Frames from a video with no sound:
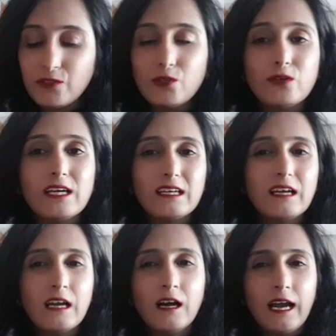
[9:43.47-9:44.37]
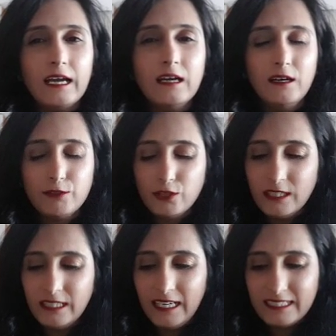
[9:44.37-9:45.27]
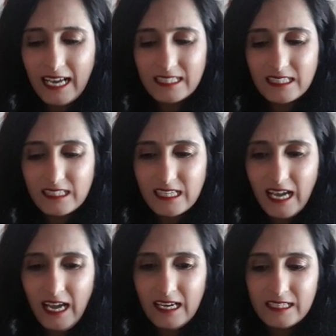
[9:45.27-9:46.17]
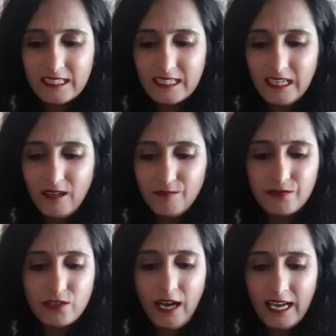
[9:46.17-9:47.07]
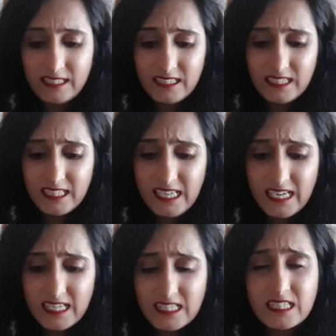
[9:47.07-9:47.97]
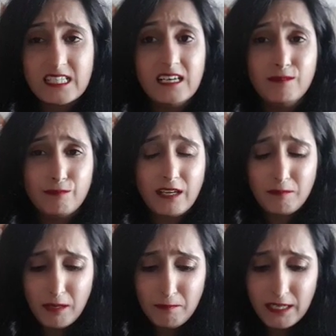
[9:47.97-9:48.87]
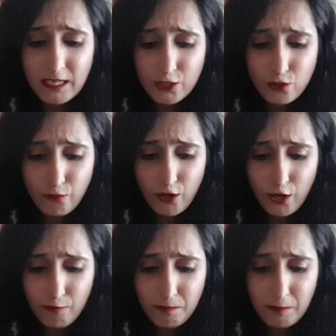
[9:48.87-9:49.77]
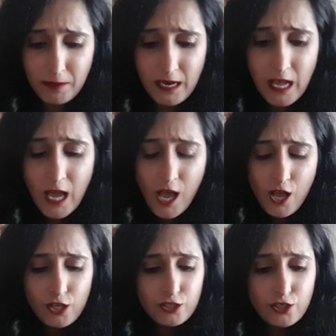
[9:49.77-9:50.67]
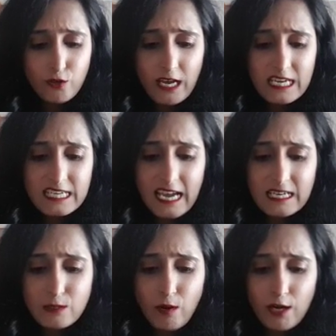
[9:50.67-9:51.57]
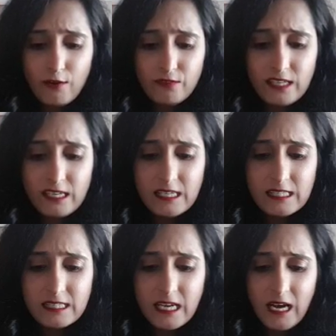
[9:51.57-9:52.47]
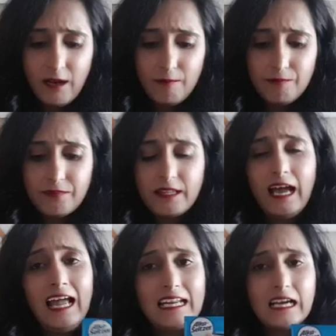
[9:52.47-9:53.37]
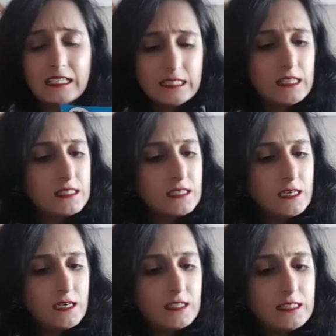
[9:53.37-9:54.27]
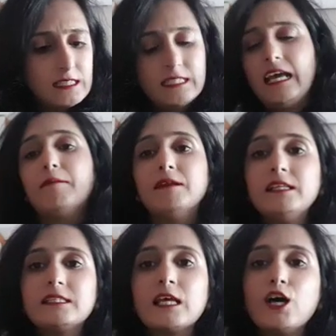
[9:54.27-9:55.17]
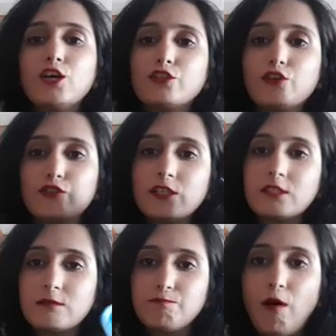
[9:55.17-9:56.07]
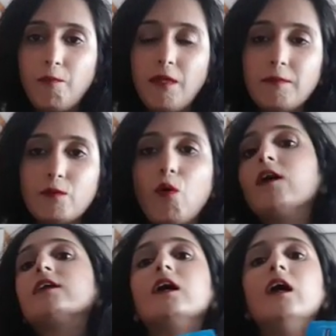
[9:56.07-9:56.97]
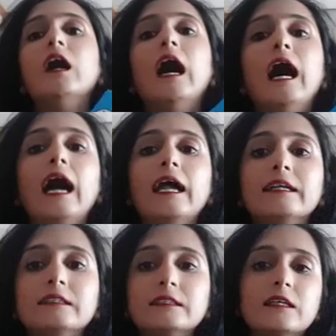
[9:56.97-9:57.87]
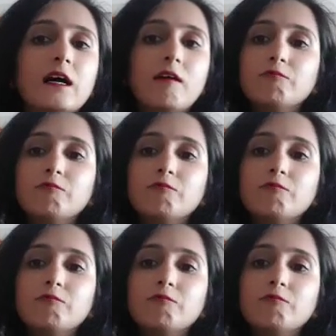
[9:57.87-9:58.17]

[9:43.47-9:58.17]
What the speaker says: you get you need antacids, and so acidity is can be a big issue for a lot of people. So you can get one of these Alka-Seltzer. These are tablets, so you just pop them in water and